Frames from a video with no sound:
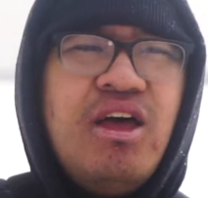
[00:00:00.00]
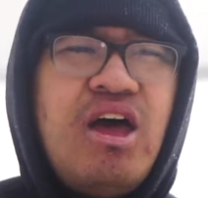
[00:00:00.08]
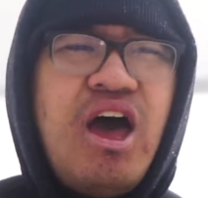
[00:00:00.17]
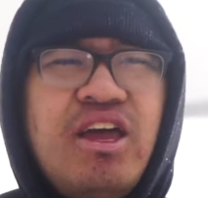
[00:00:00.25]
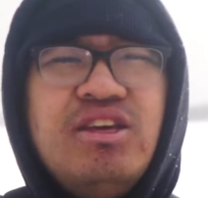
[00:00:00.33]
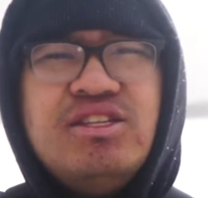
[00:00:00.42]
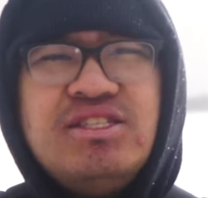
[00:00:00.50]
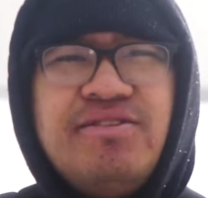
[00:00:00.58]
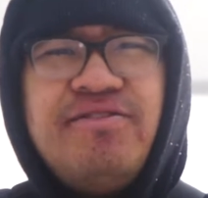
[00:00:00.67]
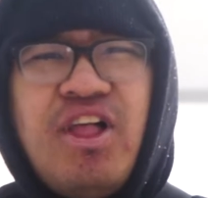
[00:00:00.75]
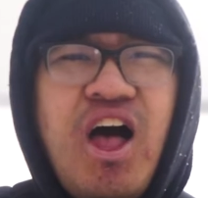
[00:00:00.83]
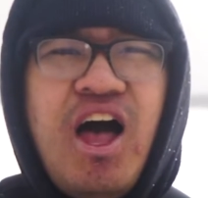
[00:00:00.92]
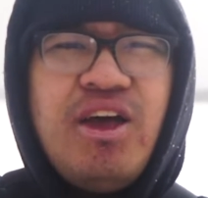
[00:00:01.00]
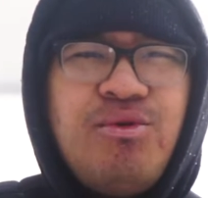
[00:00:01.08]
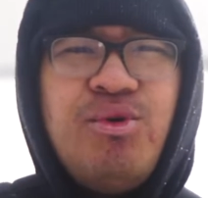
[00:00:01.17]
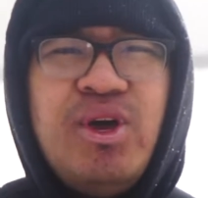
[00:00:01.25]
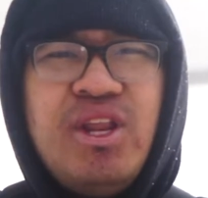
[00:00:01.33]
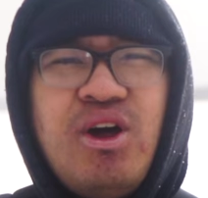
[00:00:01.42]
I used to vlog
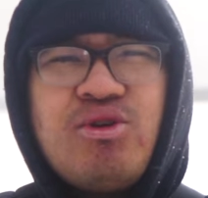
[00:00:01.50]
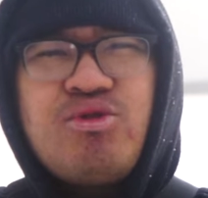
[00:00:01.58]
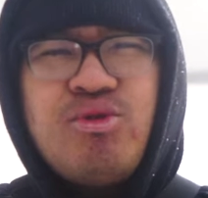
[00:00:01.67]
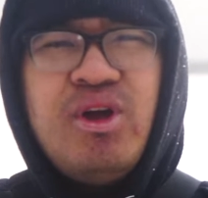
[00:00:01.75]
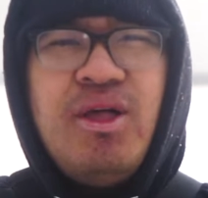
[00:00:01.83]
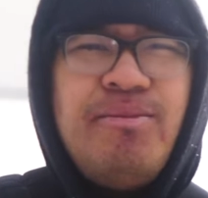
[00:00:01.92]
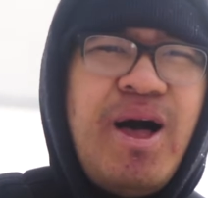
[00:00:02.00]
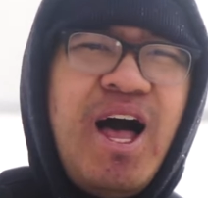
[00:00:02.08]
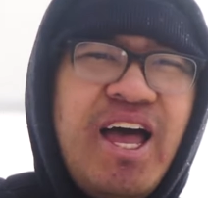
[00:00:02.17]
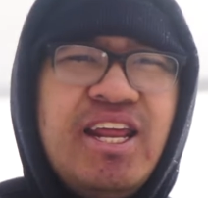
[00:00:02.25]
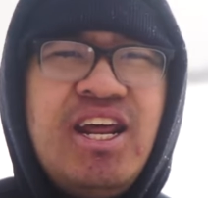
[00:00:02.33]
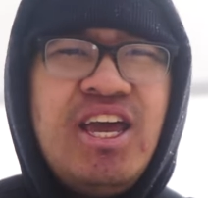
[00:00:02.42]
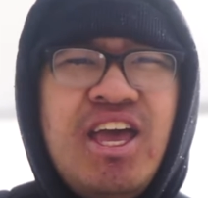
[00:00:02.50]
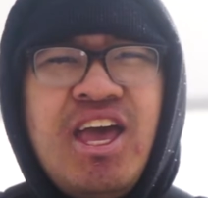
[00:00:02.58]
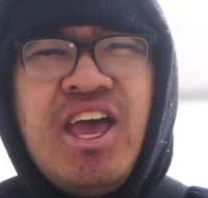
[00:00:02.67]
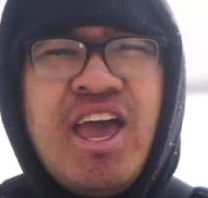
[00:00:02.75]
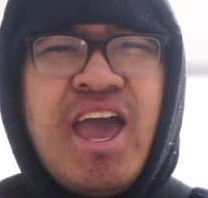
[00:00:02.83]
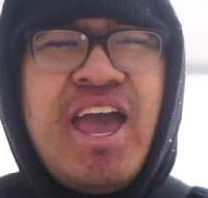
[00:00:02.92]
with a Gorilla Pod,
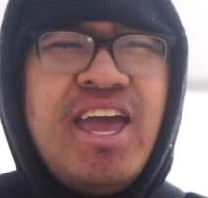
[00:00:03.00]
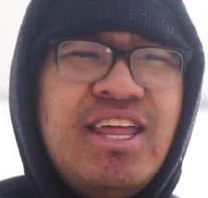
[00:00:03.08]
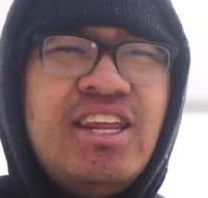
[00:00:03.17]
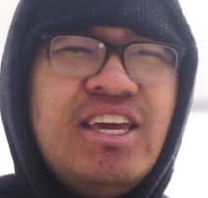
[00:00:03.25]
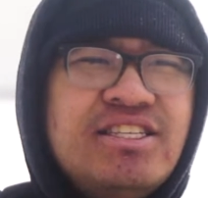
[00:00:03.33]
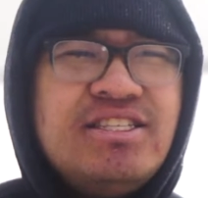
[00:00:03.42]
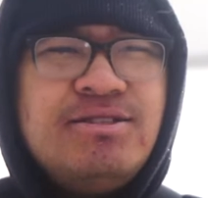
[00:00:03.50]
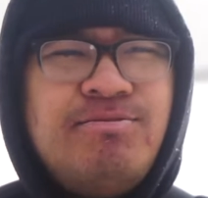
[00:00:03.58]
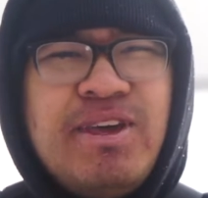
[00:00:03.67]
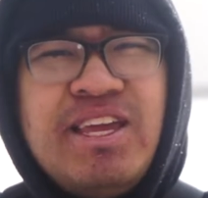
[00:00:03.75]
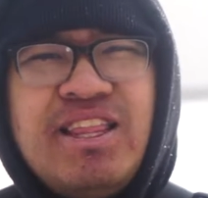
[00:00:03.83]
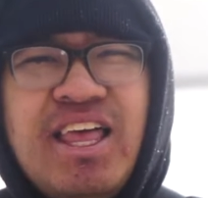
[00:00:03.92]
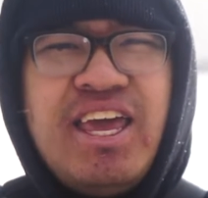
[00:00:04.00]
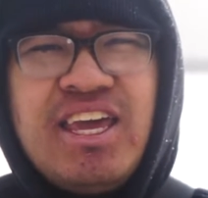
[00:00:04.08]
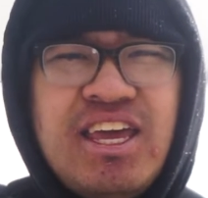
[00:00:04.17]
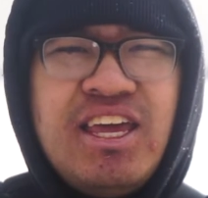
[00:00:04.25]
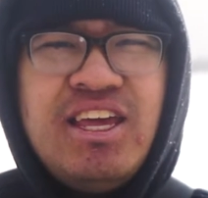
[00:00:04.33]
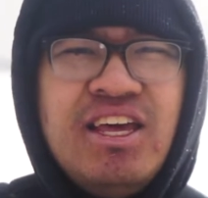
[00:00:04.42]
and it's been like
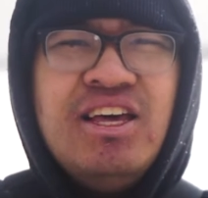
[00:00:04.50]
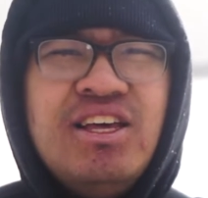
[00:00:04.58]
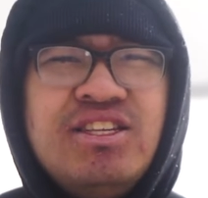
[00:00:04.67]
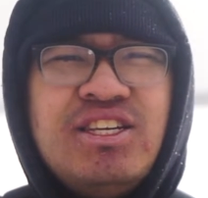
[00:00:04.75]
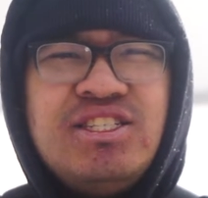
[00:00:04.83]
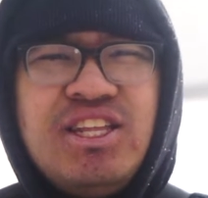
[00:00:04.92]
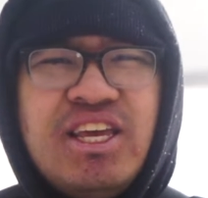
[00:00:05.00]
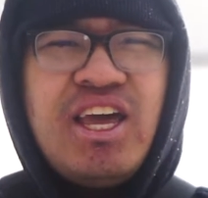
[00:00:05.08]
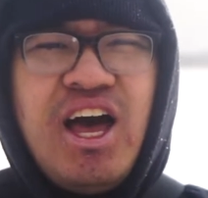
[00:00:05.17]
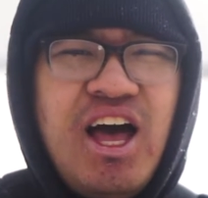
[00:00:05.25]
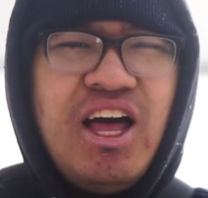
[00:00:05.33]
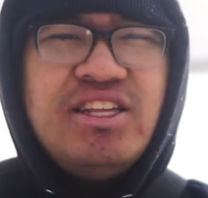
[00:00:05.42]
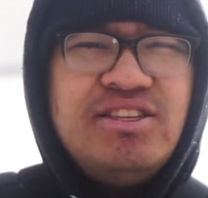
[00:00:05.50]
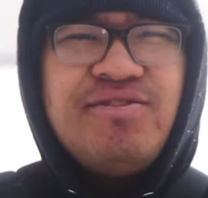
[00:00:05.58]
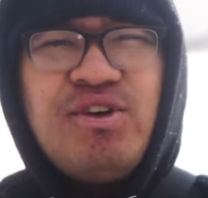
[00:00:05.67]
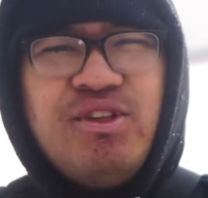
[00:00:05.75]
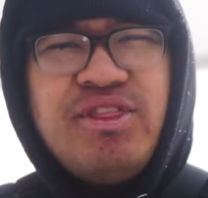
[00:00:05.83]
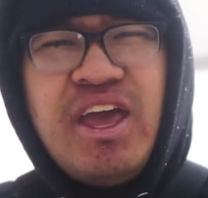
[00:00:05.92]
such like a
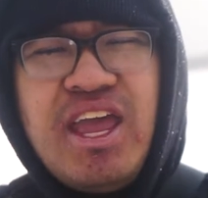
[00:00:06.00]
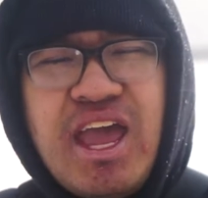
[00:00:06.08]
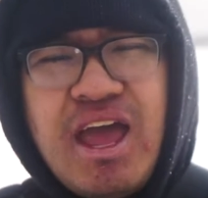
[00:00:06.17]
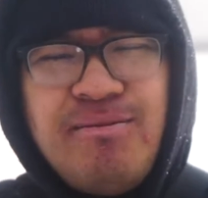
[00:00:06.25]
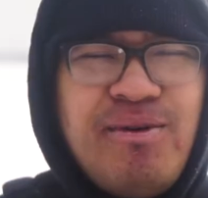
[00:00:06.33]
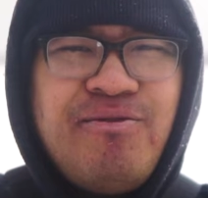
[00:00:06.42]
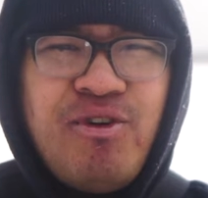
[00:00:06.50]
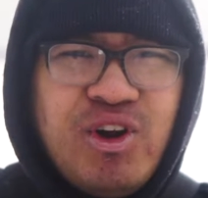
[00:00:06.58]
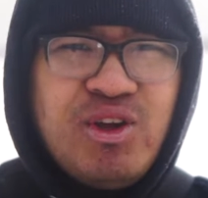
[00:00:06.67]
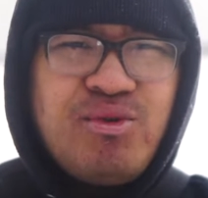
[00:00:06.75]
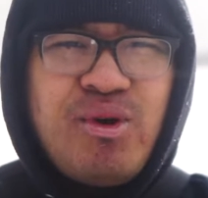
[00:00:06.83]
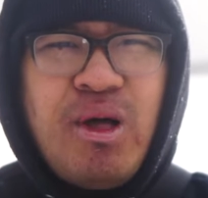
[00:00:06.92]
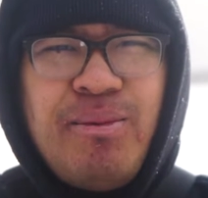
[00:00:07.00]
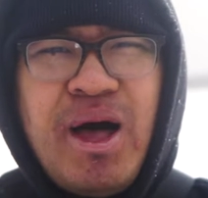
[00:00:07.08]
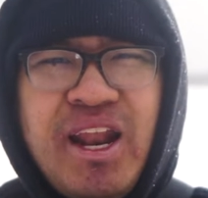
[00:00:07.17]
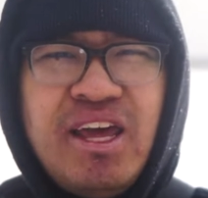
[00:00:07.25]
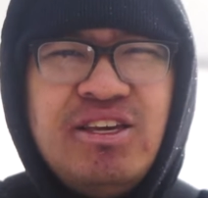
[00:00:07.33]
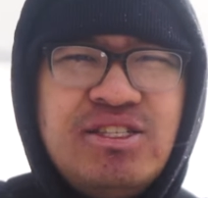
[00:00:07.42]
difficult thing. And before the Gorilla
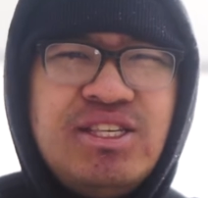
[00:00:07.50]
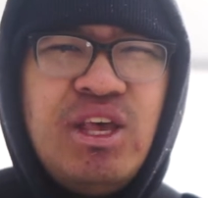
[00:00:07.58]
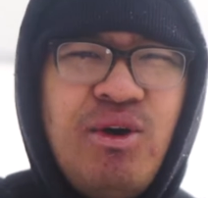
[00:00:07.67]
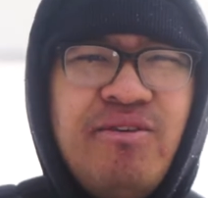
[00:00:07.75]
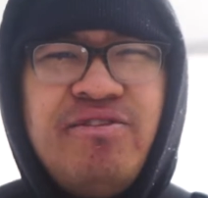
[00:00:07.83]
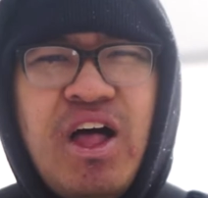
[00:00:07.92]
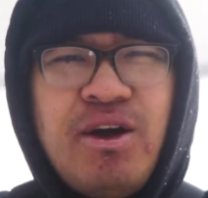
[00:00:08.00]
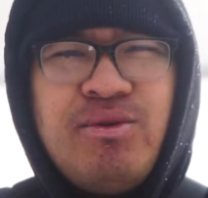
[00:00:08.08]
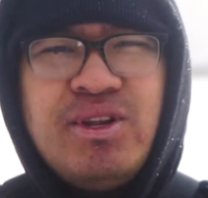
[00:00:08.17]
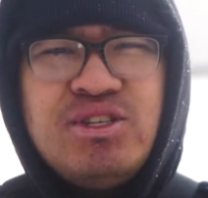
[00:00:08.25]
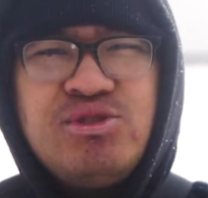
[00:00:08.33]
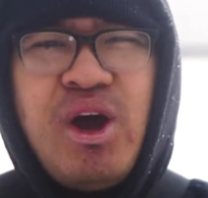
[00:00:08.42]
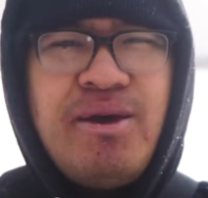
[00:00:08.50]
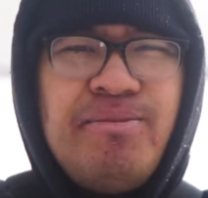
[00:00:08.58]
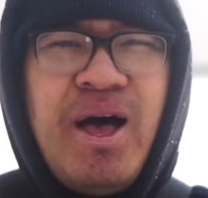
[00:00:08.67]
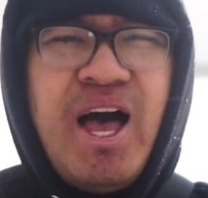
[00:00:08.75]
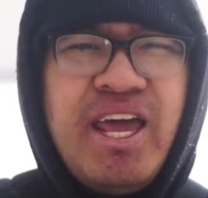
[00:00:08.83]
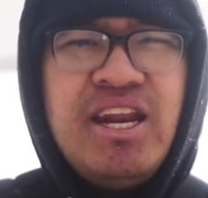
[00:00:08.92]
Pod, I used to vlog with a
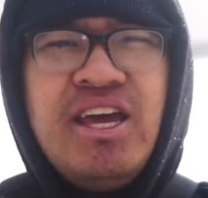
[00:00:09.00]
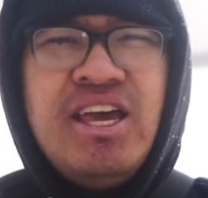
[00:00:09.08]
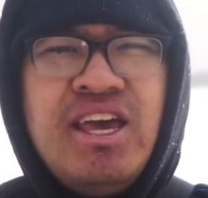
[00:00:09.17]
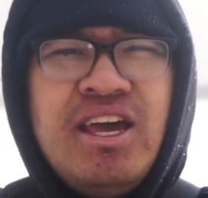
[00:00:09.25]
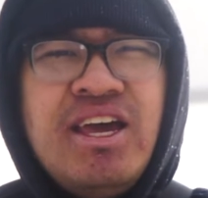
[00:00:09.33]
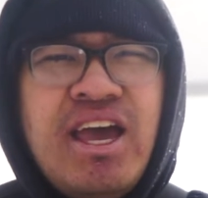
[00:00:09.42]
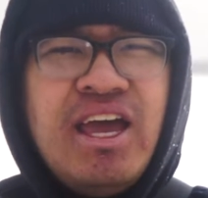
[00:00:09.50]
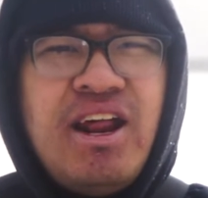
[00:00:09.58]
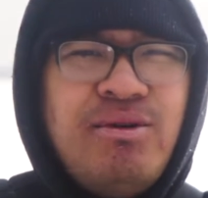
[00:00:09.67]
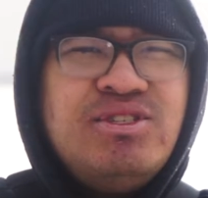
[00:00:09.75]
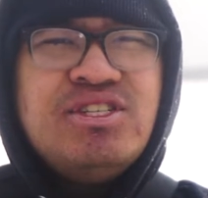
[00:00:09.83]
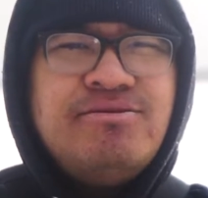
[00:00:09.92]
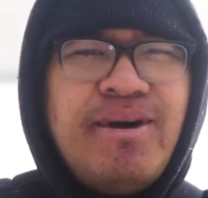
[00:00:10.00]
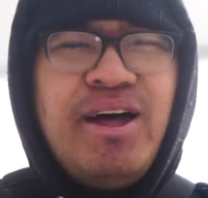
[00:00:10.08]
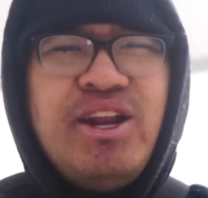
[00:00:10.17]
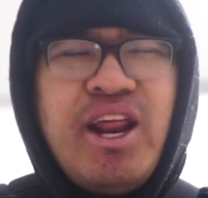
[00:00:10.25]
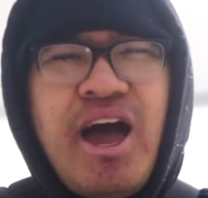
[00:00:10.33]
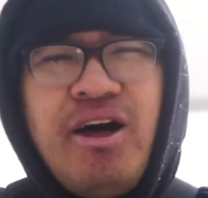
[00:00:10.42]
tripod, and I would just
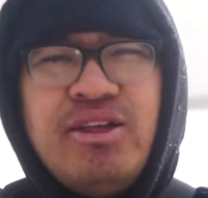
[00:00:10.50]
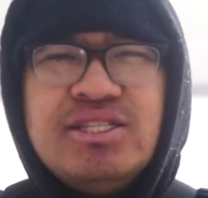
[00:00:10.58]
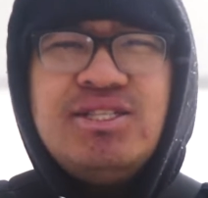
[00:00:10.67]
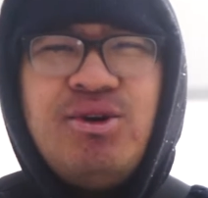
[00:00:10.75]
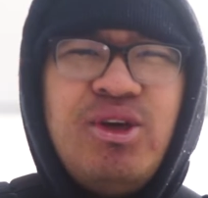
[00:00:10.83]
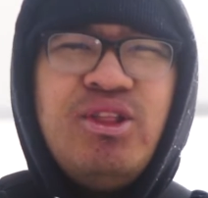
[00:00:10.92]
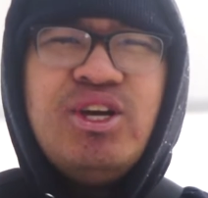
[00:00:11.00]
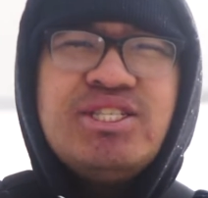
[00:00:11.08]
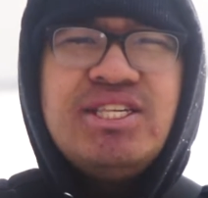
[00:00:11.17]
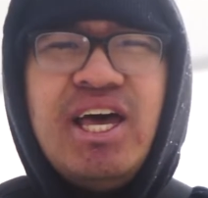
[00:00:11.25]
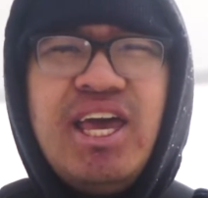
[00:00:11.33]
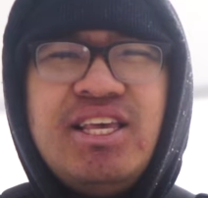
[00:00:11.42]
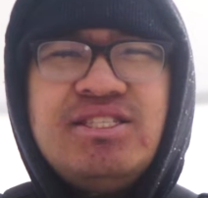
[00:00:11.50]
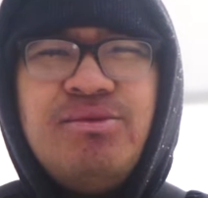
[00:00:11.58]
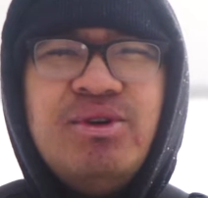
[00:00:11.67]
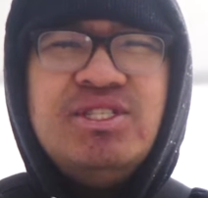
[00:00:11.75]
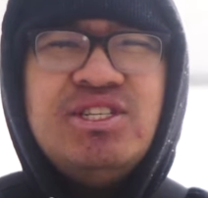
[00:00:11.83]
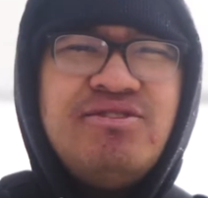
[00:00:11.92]
mount it out so it looks like
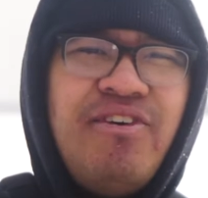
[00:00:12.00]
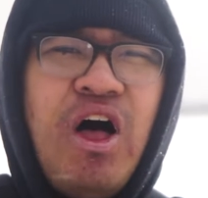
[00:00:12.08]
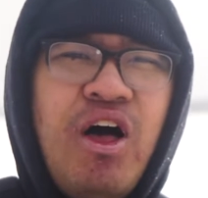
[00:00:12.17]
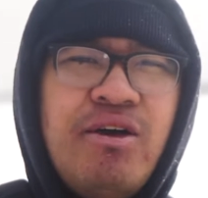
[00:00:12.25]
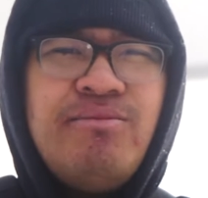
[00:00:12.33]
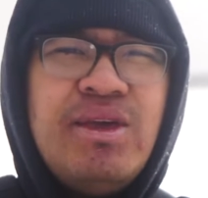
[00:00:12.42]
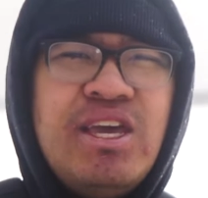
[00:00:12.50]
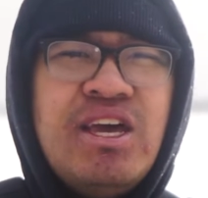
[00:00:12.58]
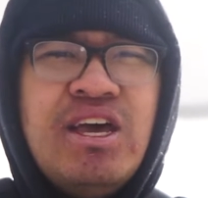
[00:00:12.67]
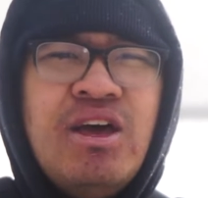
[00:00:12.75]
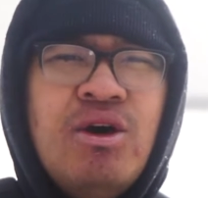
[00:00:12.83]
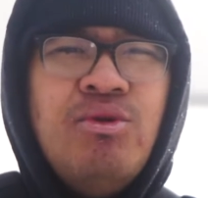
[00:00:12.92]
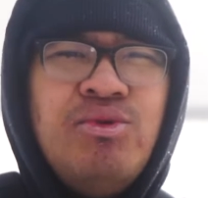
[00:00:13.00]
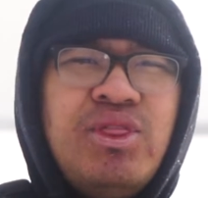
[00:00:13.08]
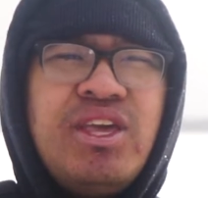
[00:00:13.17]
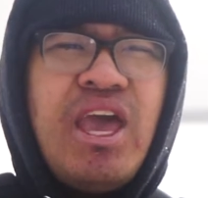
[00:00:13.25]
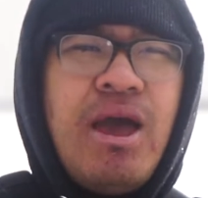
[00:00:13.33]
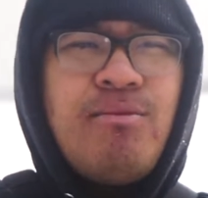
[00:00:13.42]
someone's just following me with
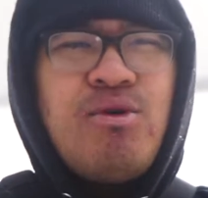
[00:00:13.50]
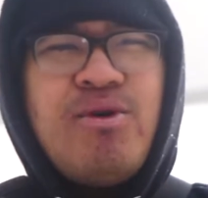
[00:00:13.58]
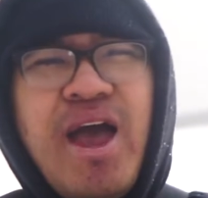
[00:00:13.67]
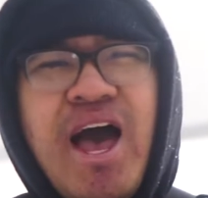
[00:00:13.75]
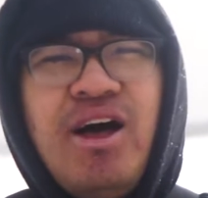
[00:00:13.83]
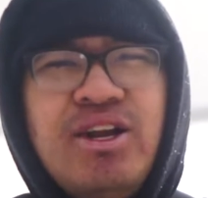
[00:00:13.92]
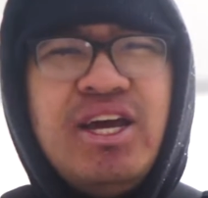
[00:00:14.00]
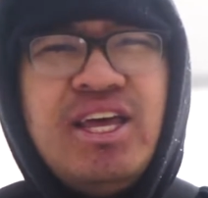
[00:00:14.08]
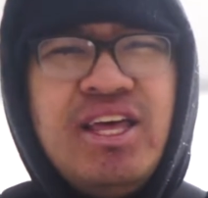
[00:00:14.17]
the camera around,